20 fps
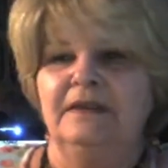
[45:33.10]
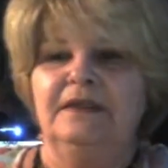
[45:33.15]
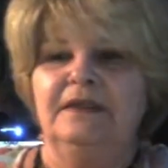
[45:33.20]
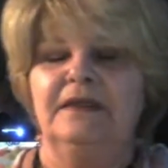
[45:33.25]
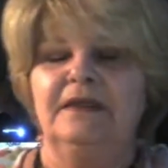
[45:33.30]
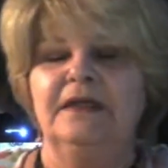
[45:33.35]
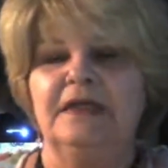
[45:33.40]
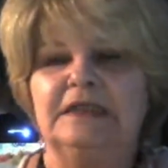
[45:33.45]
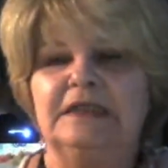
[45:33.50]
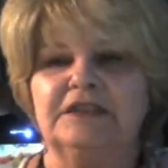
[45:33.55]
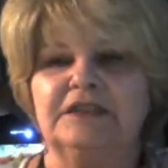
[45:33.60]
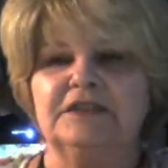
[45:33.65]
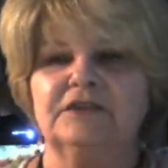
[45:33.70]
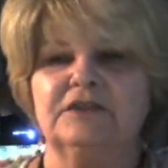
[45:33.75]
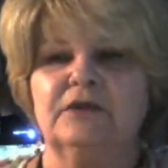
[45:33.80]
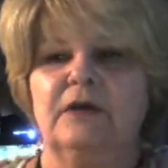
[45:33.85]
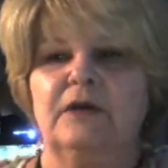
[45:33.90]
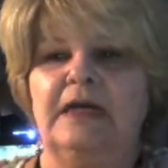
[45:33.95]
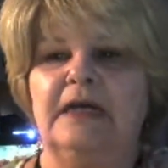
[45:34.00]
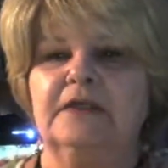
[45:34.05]
it just
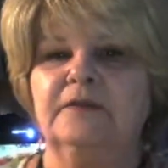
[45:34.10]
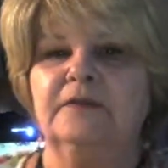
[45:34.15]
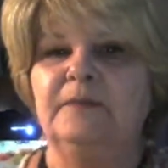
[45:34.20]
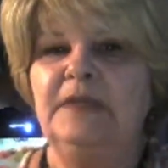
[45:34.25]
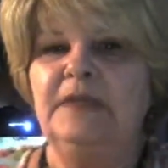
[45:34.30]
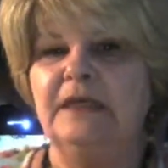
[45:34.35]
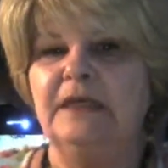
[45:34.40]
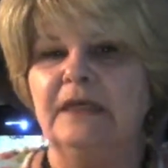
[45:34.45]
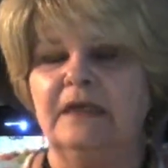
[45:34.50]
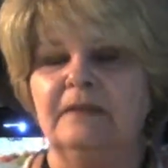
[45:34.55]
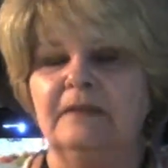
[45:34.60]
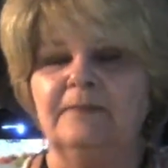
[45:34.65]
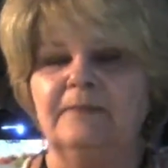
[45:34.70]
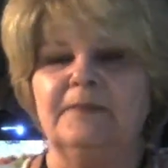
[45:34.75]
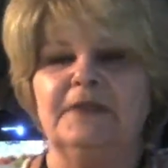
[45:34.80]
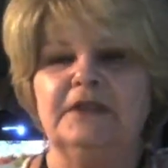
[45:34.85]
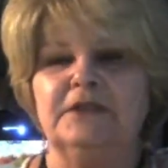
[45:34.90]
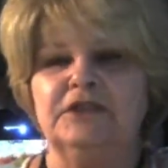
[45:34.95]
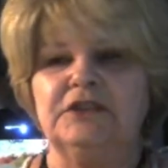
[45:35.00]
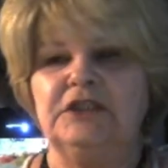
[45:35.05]
cracked me up
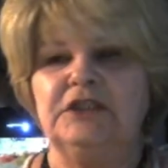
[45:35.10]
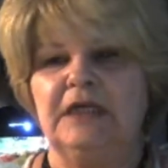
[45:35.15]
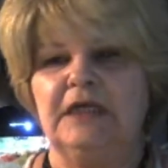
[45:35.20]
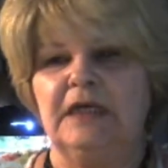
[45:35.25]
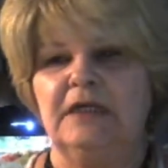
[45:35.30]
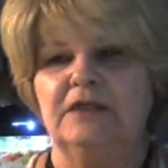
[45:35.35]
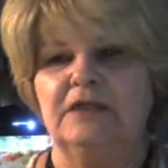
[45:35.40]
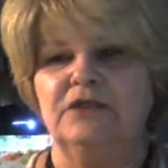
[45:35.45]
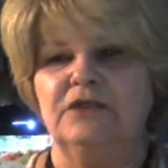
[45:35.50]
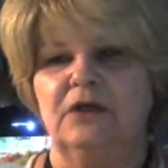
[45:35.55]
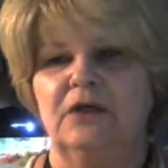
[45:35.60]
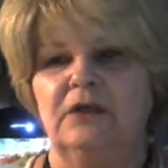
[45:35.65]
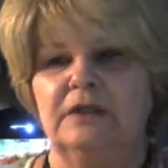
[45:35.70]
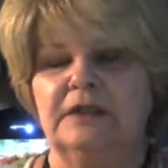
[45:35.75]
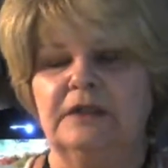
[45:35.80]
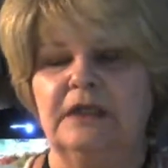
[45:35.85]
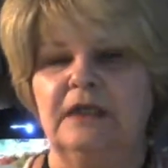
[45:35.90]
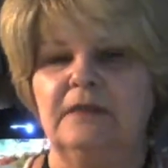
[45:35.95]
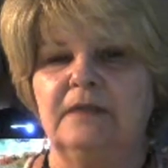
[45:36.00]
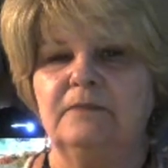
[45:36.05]
that she had a dog
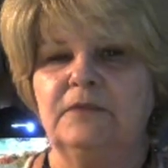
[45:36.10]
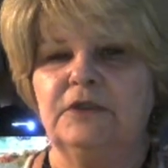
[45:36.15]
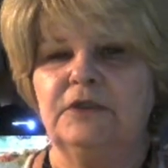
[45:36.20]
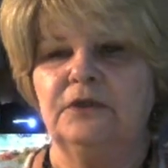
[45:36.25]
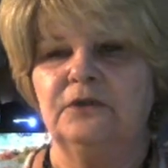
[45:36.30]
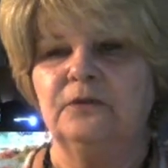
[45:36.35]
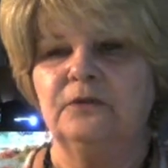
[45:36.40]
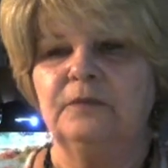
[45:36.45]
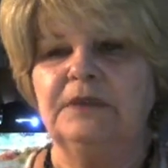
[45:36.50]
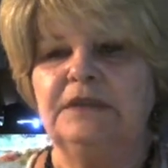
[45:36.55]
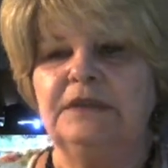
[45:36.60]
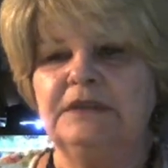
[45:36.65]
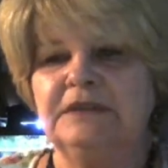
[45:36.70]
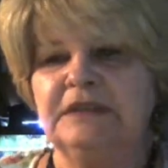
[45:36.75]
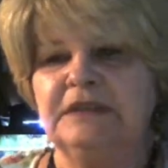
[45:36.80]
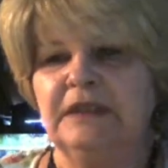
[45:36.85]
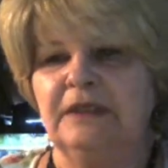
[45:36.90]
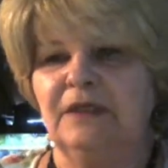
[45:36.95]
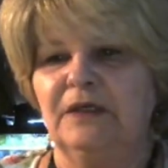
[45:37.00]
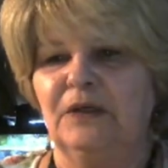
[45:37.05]
named Toby.
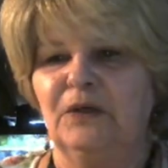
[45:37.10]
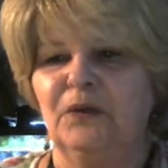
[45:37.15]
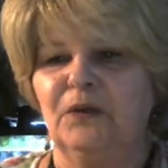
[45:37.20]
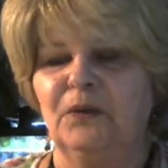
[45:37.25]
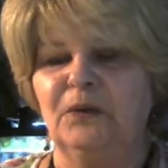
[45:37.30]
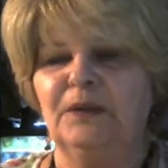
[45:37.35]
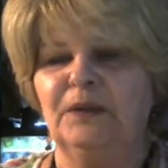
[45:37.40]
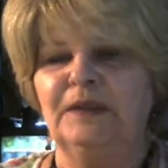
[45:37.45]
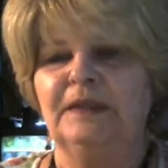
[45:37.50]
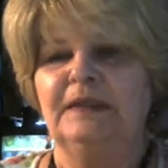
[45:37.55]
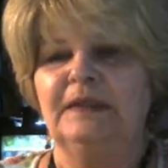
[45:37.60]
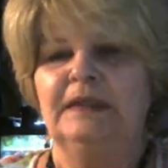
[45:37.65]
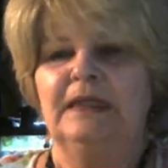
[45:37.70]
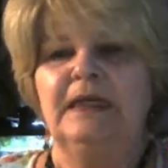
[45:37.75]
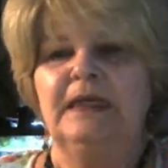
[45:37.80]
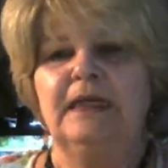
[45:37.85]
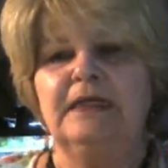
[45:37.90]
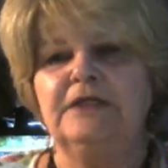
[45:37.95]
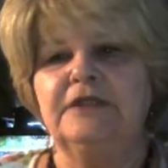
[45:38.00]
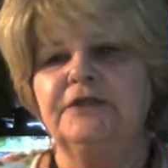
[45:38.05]
So,
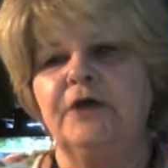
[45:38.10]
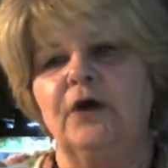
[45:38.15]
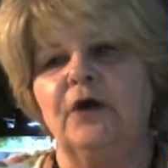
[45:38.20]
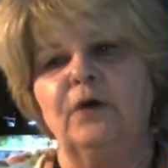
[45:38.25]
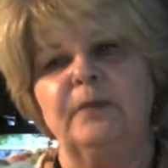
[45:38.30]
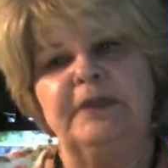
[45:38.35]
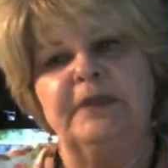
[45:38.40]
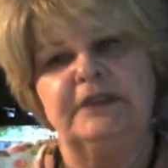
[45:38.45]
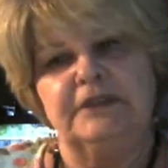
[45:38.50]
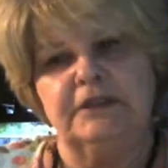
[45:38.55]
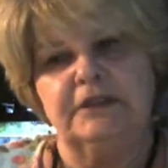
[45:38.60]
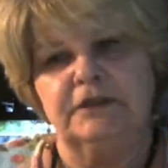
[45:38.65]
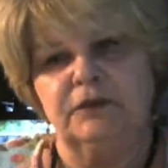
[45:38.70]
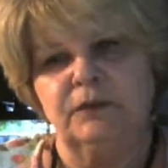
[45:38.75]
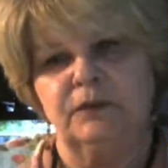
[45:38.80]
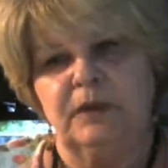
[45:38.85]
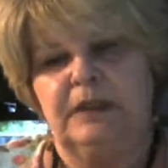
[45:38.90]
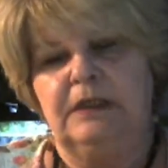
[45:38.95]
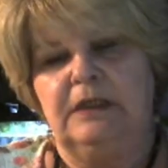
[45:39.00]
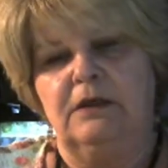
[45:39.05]
and Toby's a
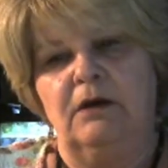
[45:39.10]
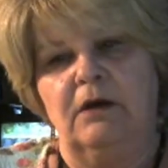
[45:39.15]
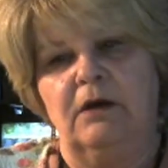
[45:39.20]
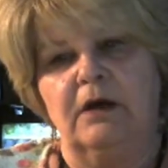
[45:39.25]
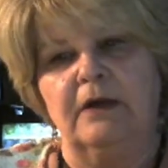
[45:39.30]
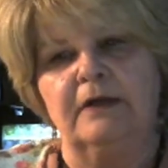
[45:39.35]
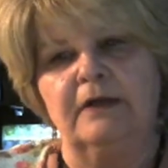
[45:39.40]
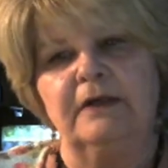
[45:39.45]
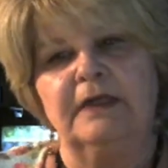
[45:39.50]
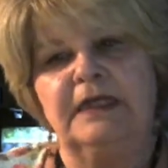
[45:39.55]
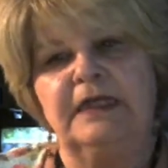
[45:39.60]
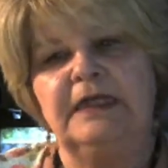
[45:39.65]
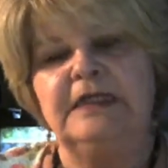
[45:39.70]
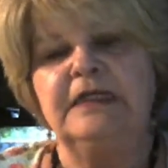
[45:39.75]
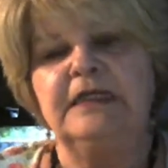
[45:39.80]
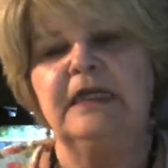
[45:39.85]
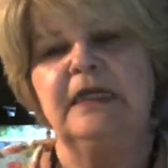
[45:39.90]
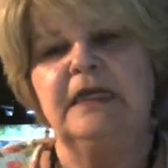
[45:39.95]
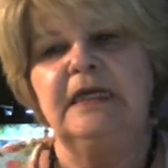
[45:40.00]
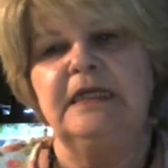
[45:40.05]
sweetheart.
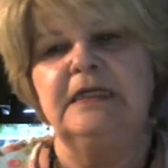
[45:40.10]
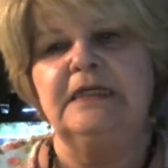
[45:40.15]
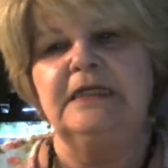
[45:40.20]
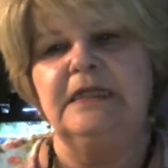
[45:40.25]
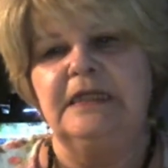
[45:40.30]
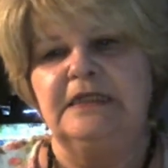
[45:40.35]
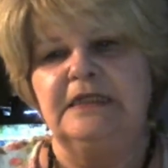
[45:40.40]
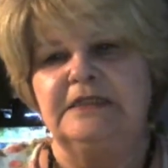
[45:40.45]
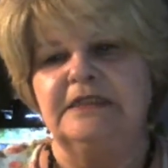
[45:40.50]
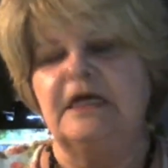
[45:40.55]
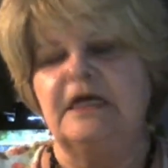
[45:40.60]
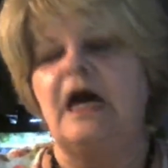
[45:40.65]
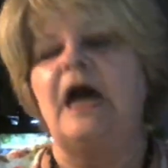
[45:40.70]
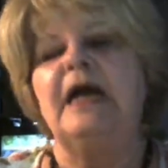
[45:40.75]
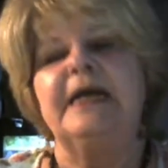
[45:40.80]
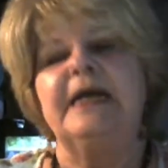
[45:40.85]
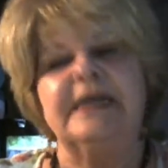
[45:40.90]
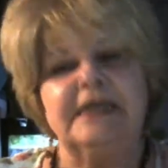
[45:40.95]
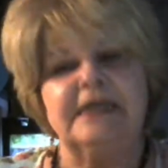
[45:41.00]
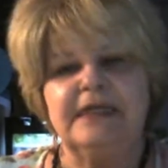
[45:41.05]
He needs, I
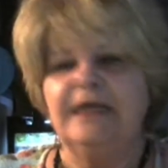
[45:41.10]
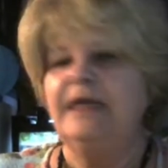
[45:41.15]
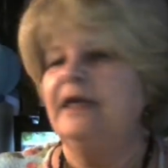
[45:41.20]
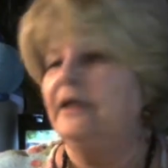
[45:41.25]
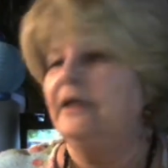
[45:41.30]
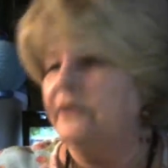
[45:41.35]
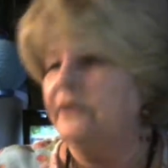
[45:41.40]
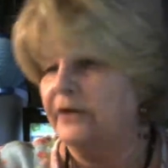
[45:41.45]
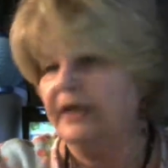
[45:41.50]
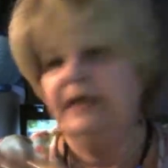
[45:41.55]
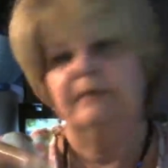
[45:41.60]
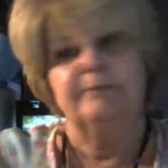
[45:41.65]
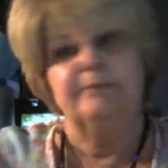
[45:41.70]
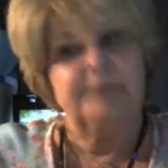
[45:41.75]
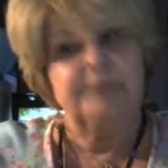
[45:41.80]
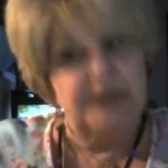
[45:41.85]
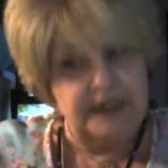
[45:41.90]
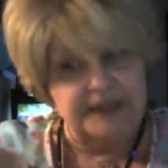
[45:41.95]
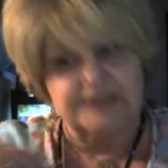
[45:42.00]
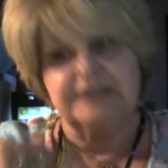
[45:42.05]
can hear him
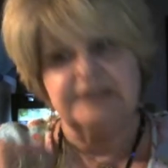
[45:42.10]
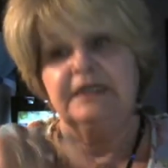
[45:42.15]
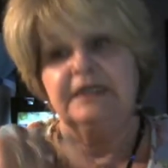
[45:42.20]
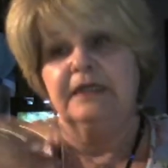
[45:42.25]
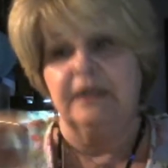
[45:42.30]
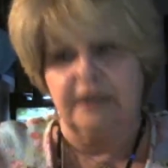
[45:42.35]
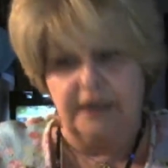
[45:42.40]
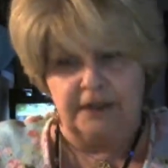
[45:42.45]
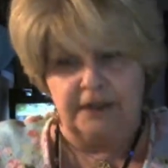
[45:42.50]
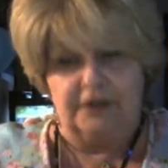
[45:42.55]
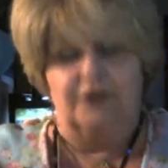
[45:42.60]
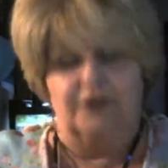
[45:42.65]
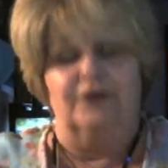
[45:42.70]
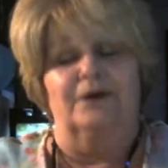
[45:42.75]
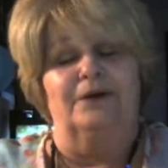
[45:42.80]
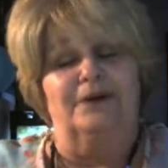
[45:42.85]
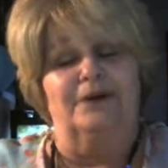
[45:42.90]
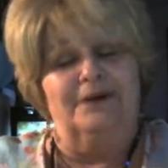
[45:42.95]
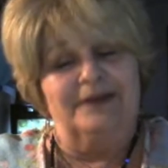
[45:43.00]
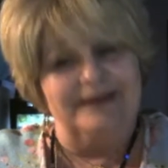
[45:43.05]
pacing,
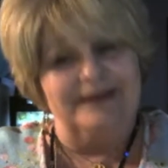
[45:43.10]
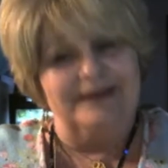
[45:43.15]
Carol.